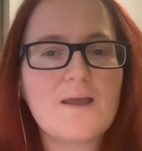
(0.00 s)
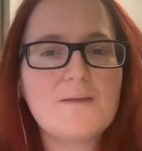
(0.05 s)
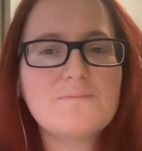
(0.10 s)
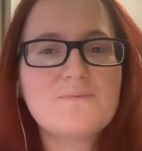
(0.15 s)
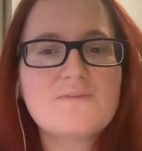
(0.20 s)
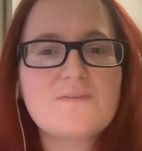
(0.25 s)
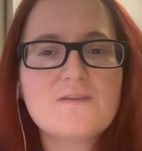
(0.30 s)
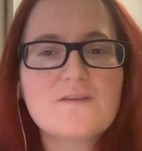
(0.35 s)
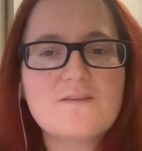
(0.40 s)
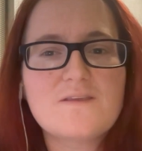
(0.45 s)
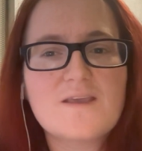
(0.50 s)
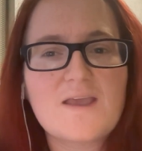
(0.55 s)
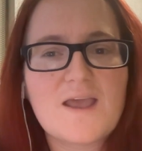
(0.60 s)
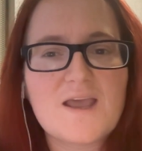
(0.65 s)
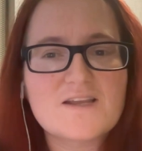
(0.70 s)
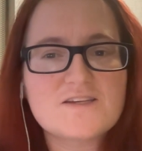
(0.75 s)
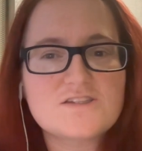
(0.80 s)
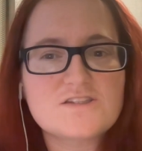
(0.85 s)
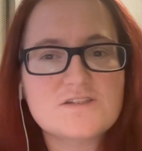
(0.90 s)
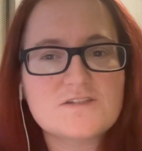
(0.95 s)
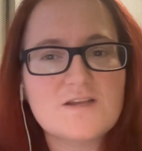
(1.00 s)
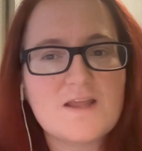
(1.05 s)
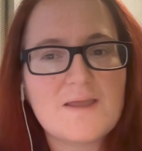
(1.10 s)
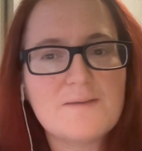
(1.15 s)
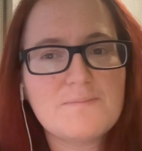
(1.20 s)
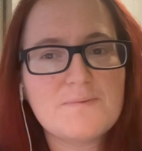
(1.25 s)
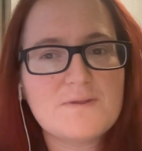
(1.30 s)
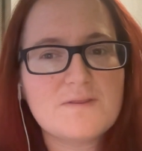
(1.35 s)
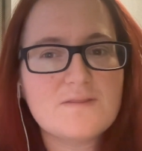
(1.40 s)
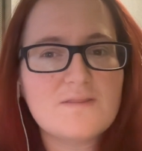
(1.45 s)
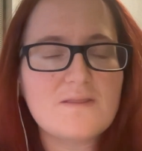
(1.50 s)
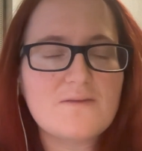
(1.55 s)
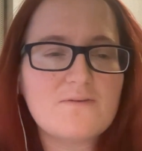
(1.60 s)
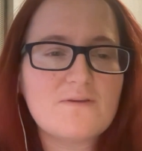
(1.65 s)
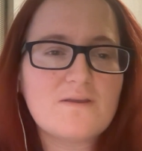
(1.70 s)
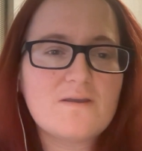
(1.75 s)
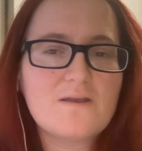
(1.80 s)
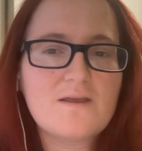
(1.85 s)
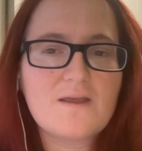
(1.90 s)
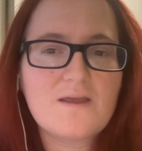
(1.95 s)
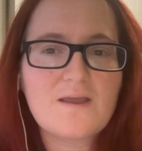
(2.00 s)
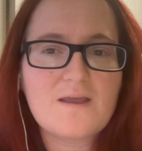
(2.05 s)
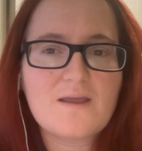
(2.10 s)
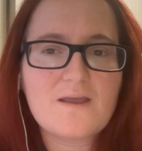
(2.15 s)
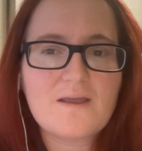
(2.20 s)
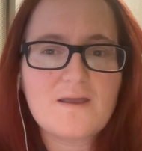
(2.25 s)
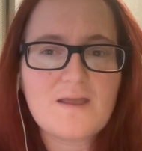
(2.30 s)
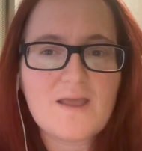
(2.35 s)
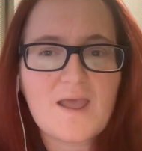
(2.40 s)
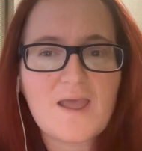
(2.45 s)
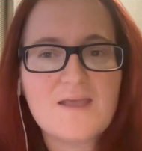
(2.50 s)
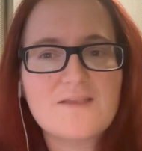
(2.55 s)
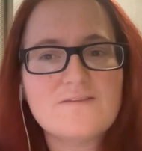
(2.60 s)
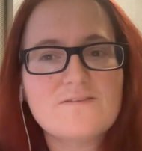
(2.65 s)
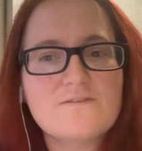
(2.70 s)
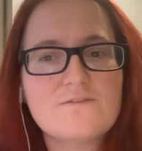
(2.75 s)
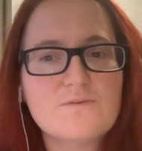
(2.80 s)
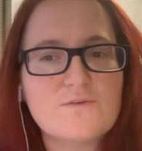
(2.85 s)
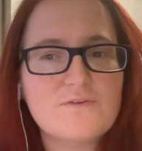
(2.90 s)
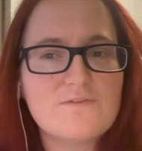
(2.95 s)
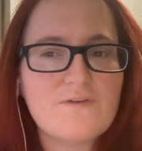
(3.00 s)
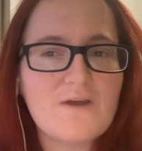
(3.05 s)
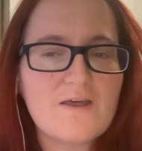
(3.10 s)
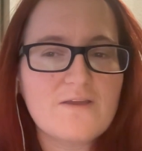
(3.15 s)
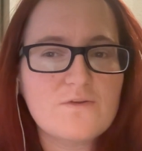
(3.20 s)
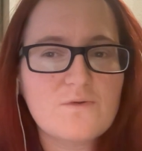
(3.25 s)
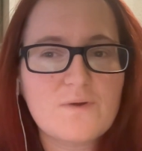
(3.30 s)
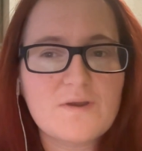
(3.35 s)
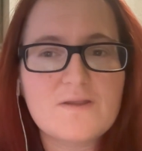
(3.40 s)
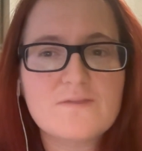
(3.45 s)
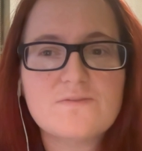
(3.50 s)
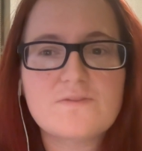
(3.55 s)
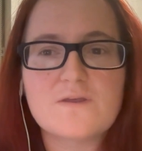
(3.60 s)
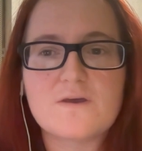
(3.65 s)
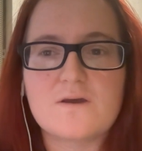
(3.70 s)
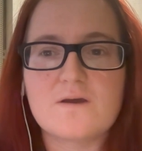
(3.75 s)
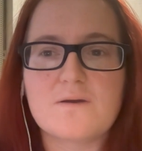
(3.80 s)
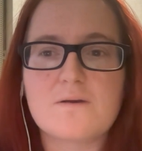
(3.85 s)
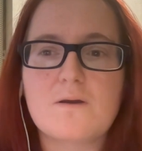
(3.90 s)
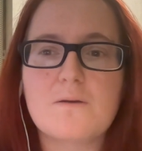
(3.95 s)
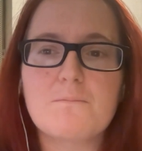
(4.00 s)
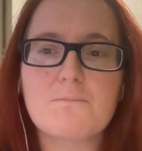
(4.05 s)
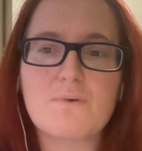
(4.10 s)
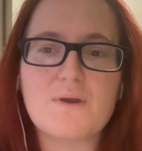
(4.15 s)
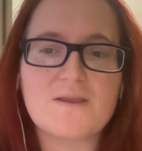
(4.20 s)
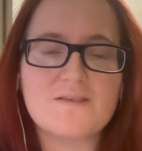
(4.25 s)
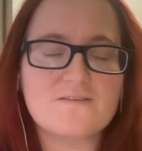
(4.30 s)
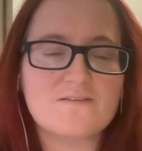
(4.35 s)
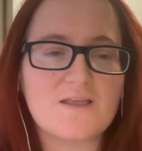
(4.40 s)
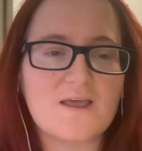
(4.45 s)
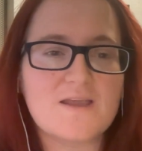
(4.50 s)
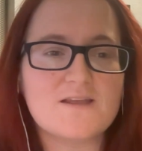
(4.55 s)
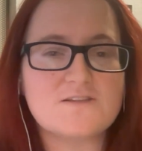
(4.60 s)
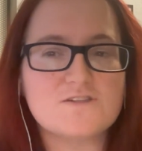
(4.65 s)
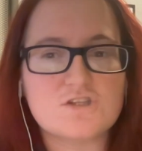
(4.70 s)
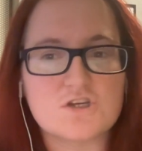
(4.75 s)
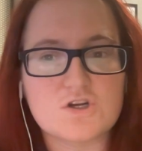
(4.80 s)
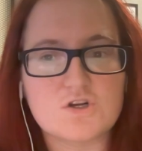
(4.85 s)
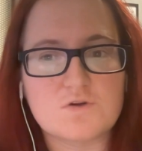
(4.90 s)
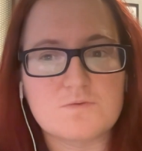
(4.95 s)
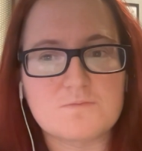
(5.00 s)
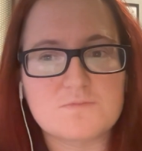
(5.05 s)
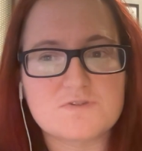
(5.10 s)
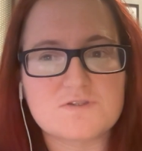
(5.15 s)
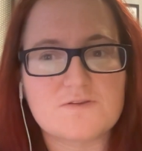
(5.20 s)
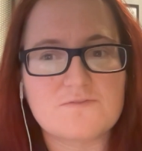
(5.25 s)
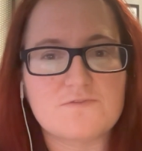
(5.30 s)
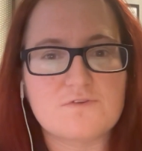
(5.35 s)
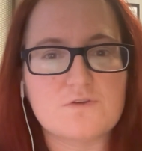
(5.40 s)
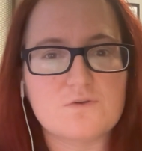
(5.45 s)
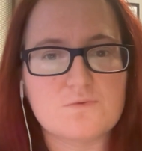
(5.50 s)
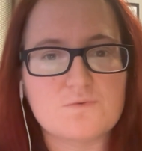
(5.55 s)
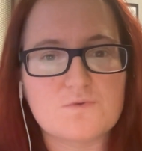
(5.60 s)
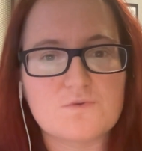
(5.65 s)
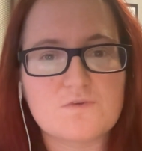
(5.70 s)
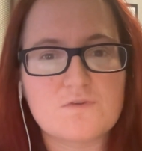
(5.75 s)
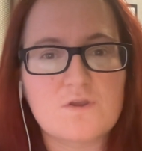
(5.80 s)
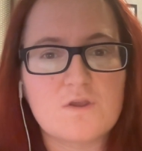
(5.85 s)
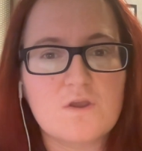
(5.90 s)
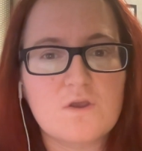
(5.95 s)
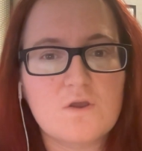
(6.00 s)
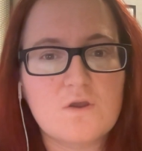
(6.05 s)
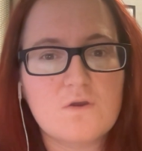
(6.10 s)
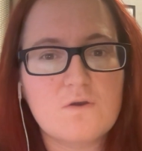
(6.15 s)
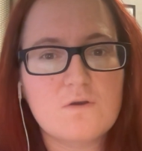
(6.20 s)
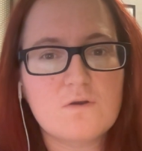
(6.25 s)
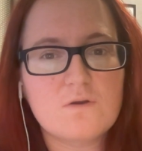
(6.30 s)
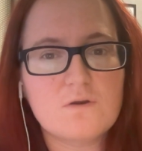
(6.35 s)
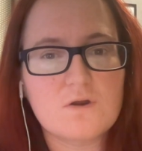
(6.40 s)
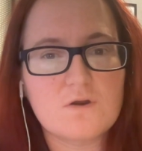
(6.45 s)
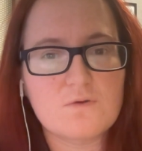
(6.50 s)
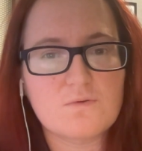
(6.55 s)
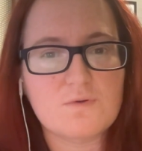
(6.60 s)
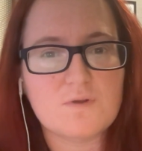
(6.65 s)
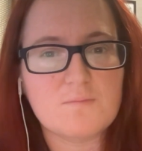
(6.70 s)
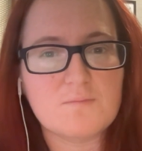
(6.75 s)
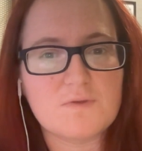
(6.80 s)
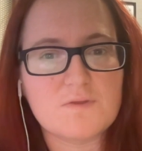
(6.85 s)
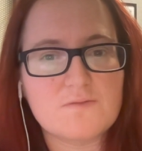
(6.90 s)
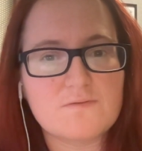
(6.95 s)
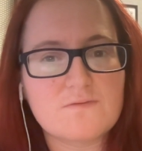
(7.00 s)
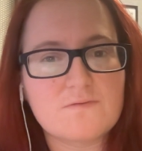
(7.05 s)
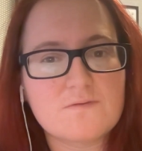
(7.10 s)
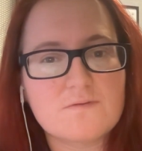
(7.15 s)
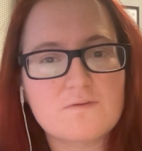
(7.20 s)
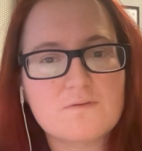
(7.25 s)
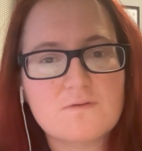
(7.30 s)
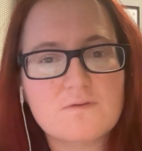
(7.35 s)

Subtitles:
Celia Ashton. I've been asked to evaluate the Priceline Terms of Use Agreement.